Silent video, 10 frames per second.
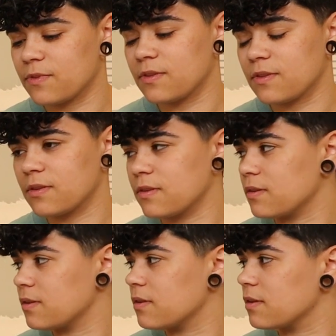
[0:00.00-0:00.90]

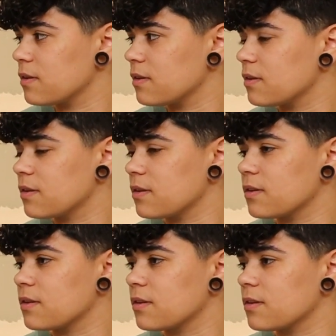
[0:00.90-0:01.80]

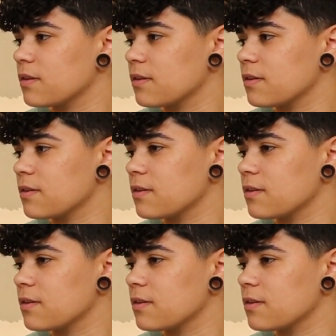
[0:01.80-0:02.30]
No words are spoken by the person on screen.